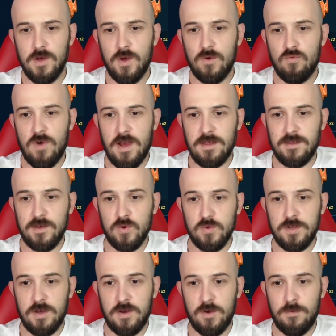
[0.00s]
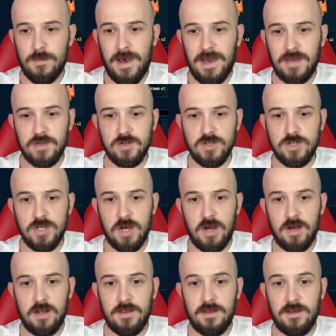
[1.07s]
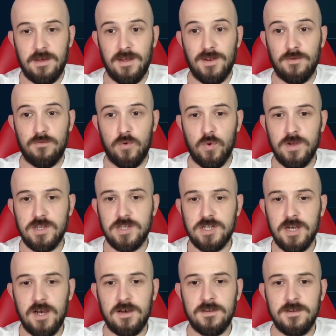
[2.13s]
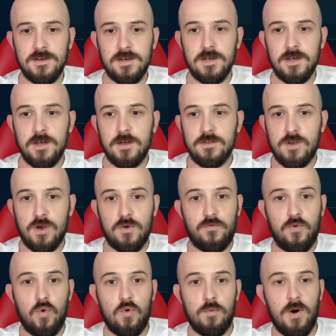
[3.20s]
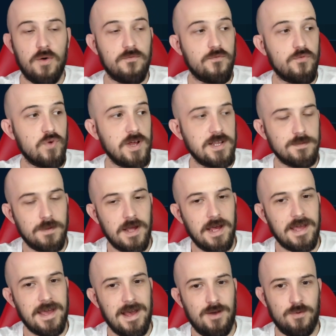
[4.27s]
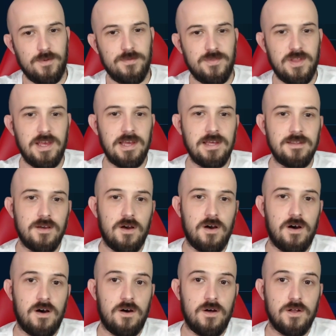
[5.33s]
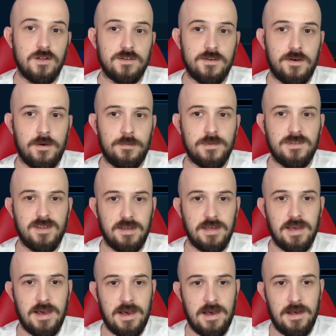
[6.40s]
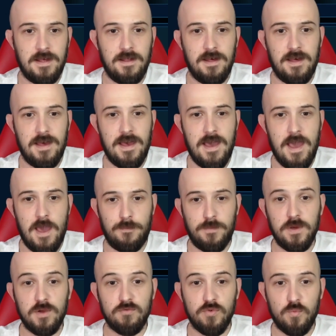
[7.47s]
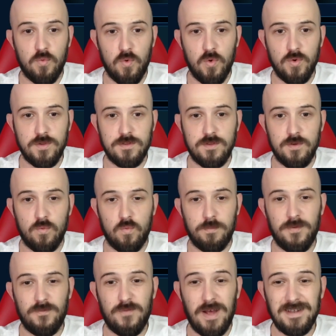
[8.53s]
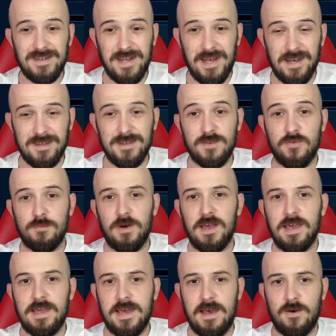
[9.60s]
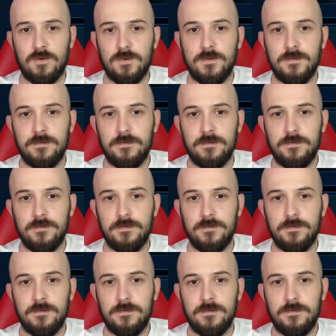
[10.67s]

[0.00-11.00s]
rare skill tome, ancient shard, and a void shard. So for my free-to-play account, these are top-tier epic rewards that will be fantastic for my account.